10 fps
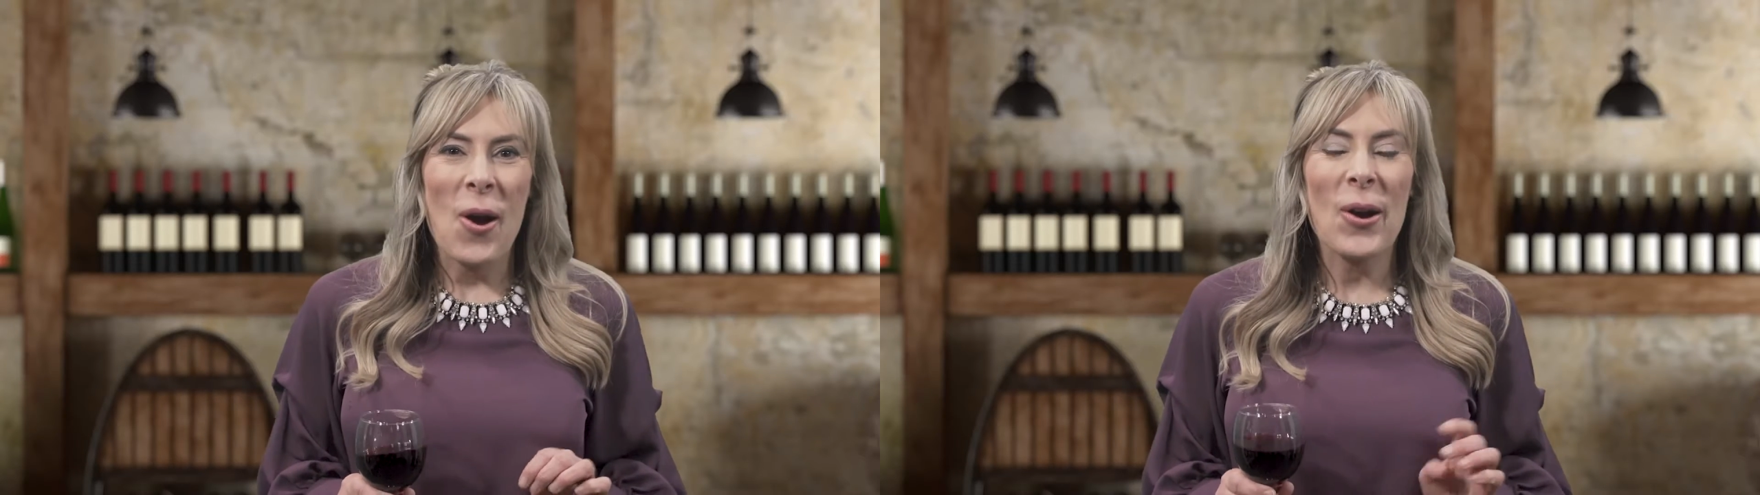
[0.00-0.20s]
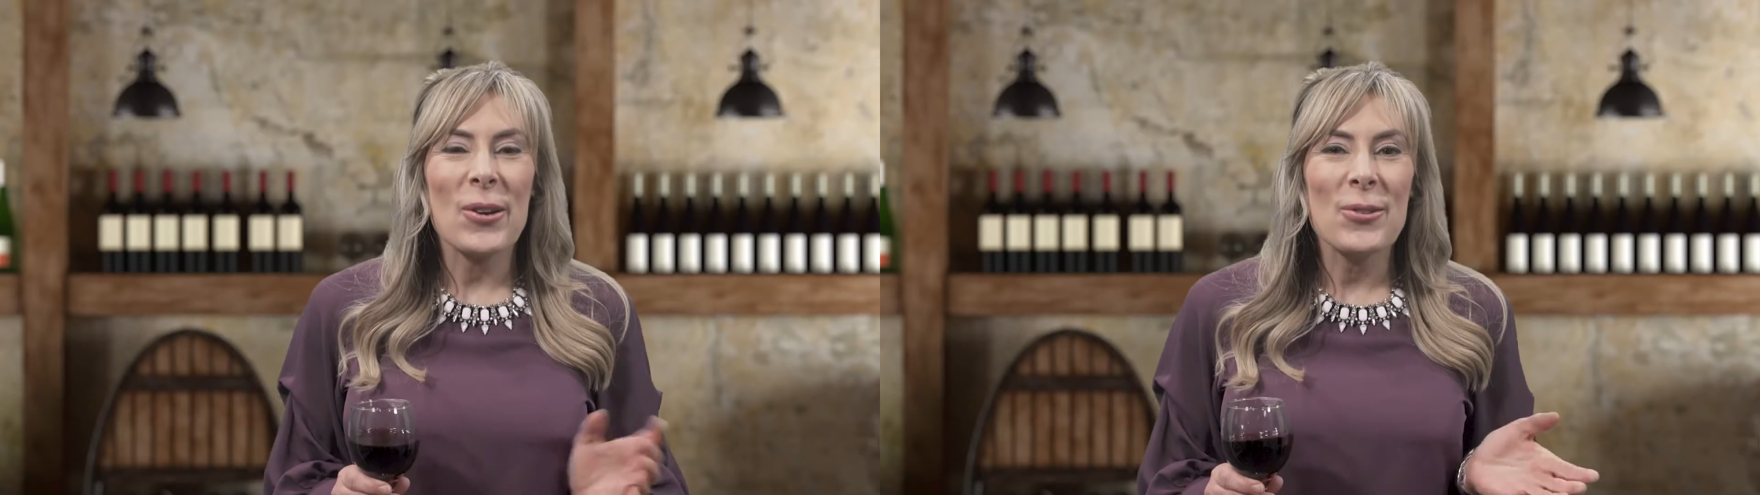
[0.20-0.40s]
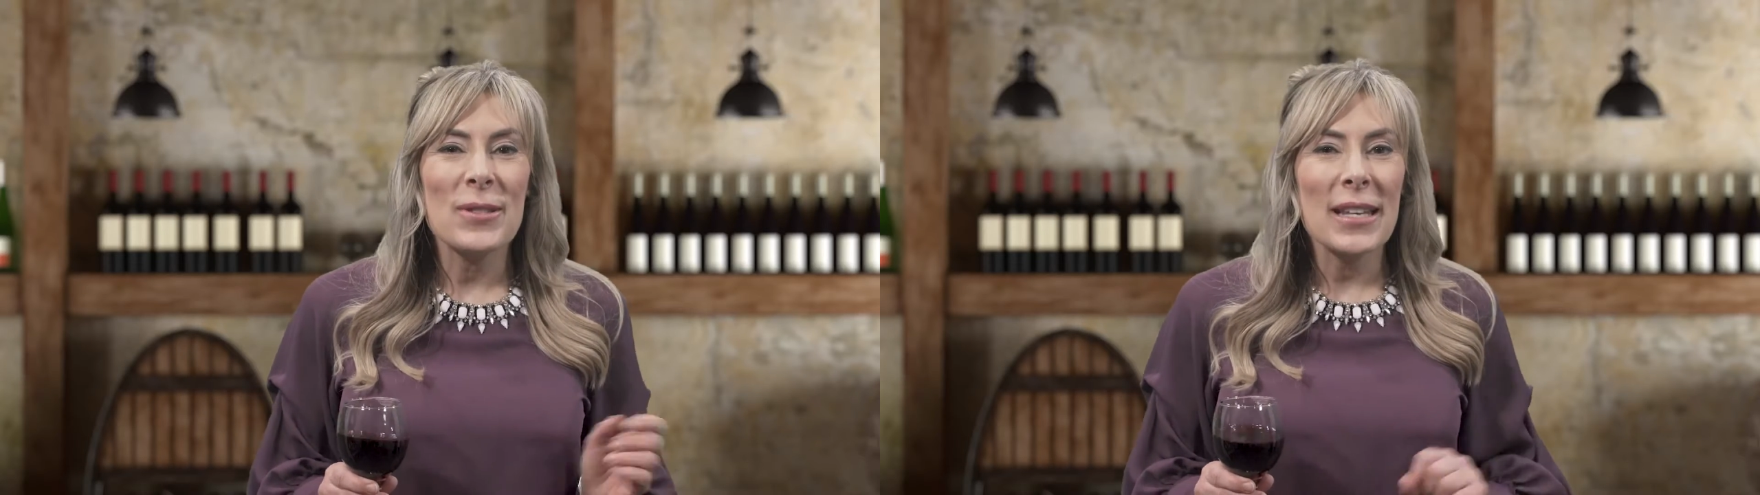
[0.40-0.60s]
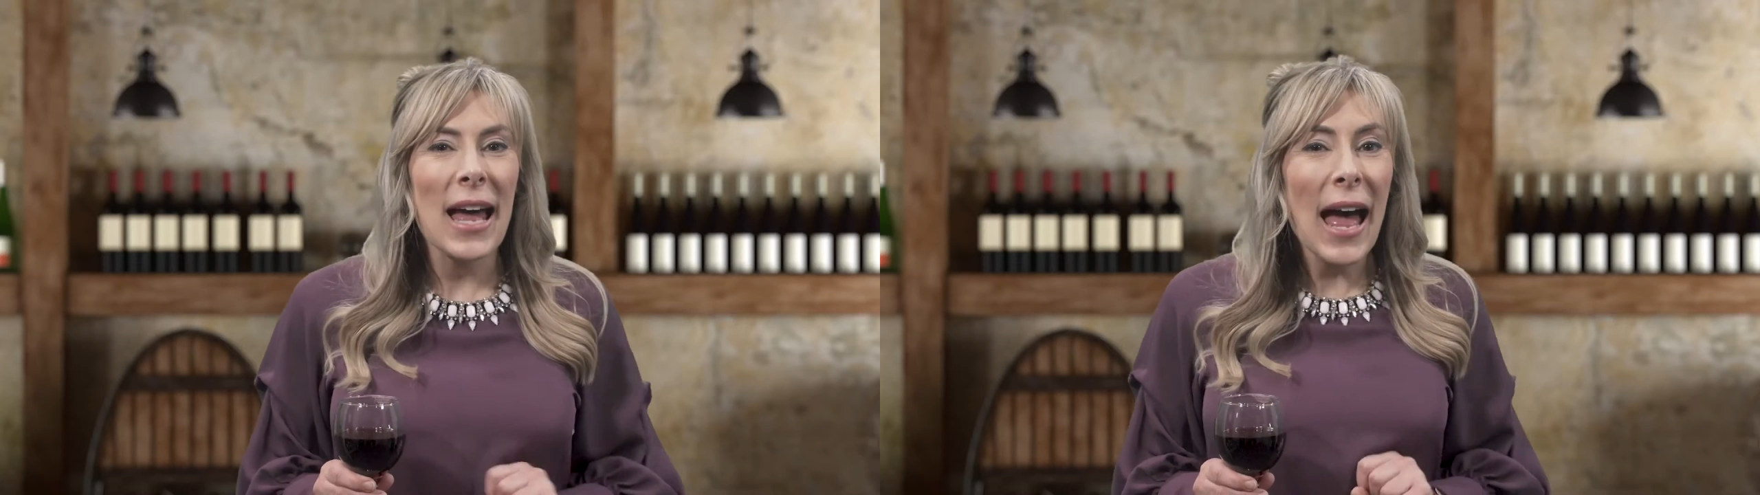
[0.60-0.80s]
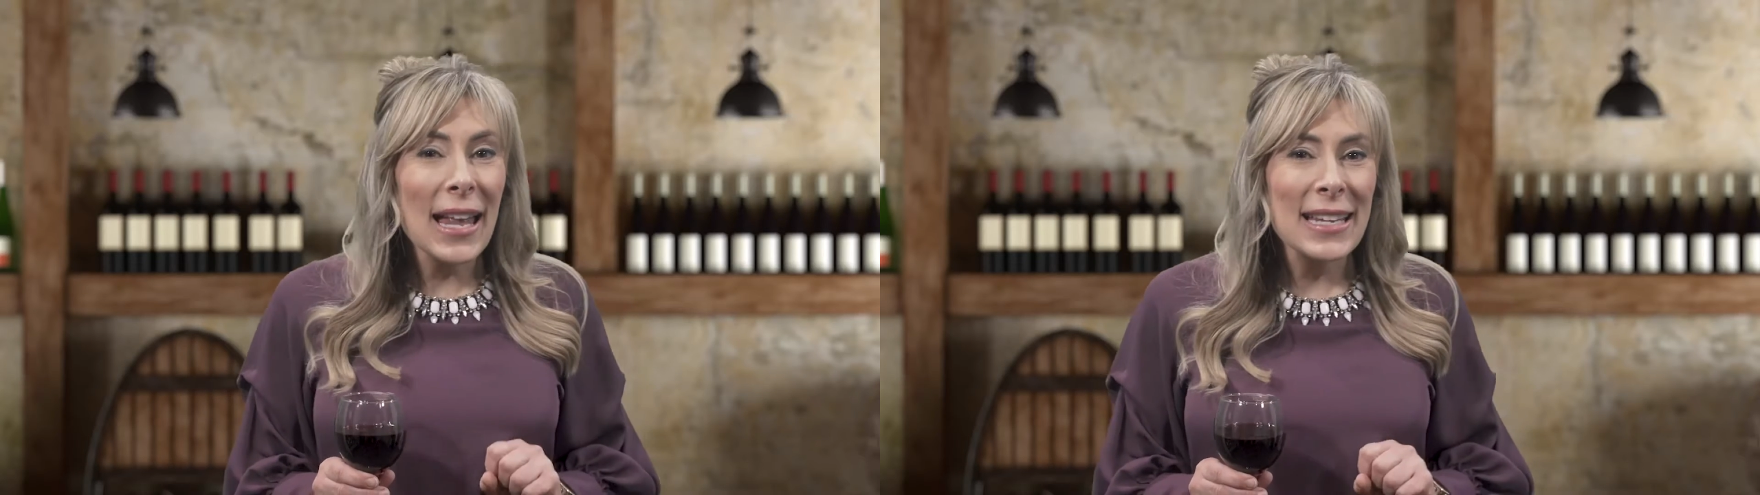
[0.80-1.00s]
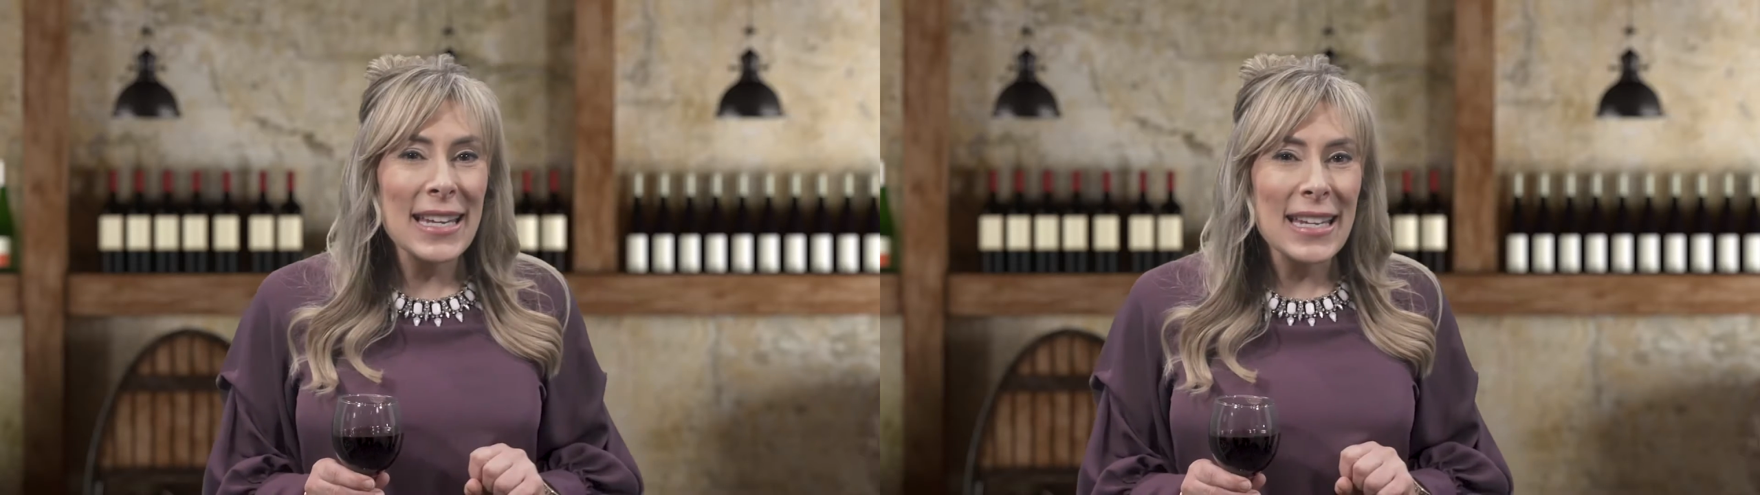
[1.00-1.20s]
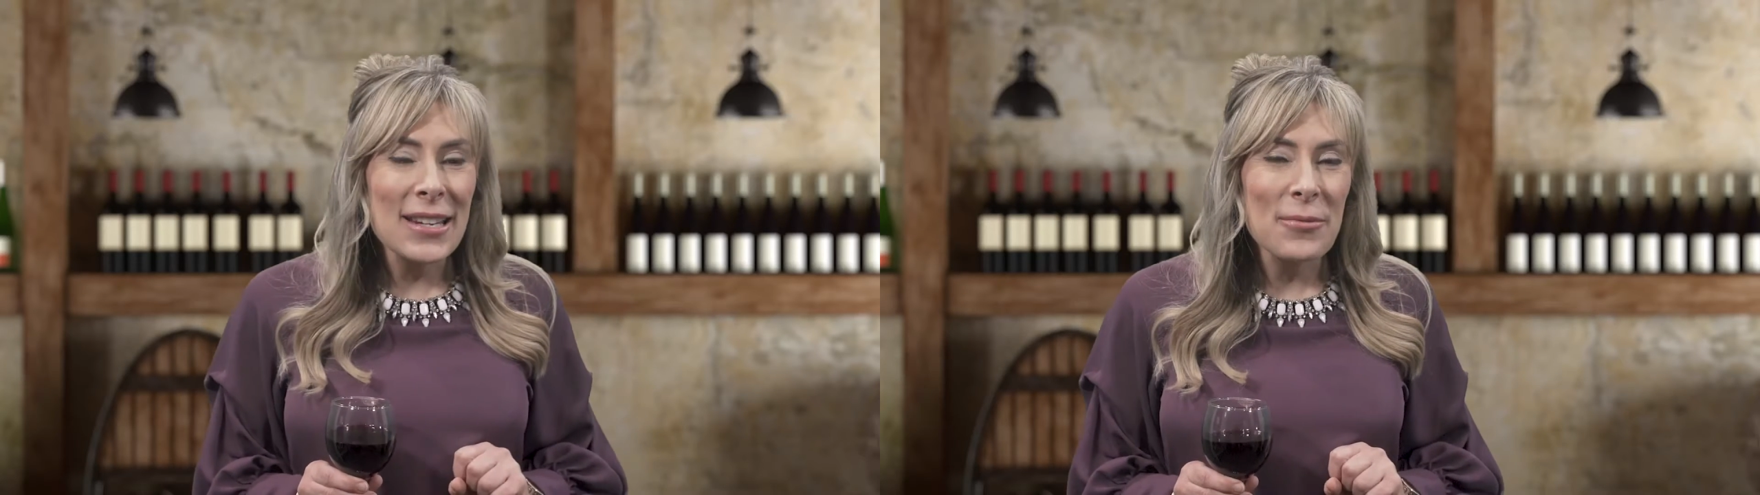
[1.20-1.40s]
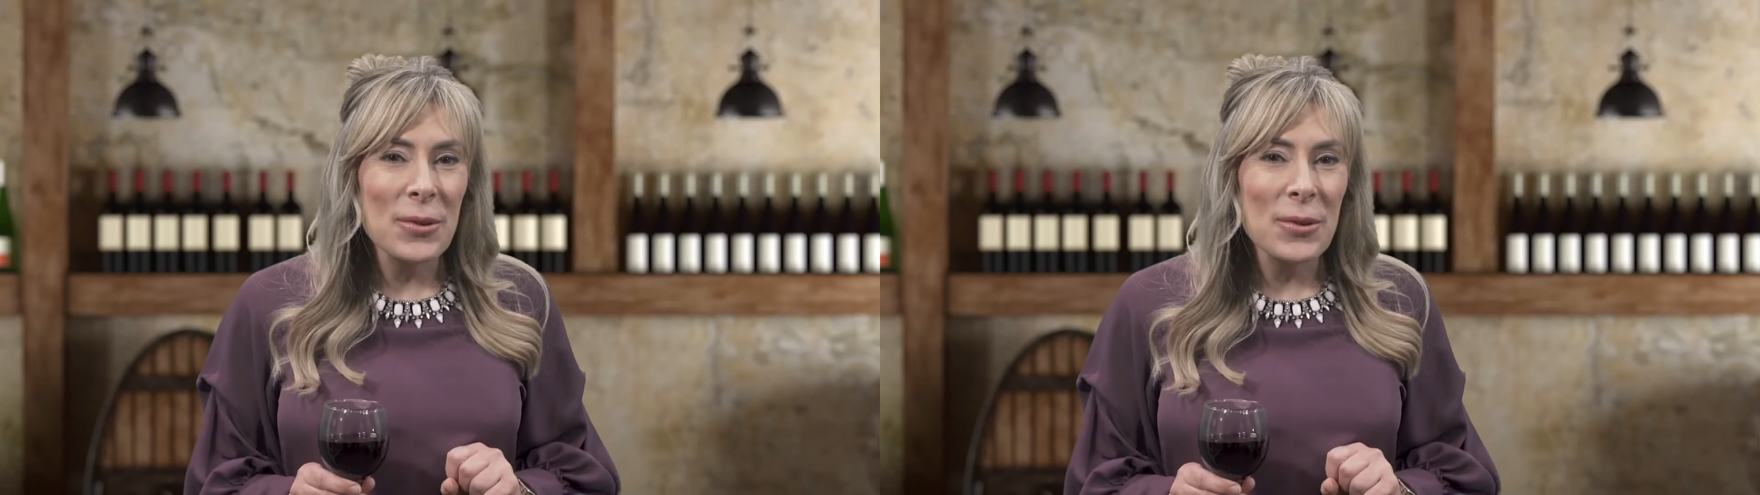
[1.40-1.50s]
or use an unheated